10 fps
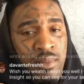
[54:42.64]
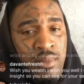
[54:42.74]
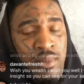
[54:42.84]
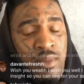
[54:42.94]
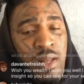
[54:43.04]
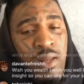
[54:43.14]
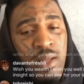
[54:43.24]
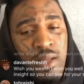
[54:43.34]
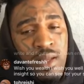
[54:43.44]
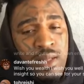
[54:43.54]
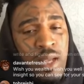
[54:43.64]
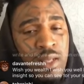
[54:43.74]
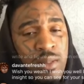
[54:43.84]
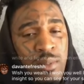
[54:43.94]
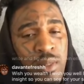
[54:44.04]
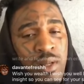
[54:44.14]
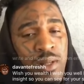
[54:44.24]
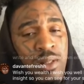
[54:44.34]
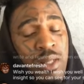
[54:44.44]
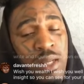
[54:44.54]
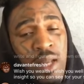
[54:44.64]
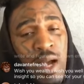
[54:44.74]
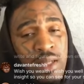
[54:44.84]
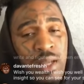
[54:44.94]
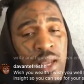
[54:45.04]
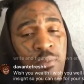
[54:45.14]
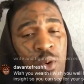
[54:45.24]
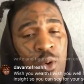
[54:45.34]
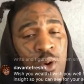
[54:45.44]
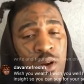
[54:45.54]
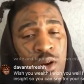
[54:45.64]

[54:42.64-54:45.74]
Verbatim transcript: That nigga say some. Need I say more?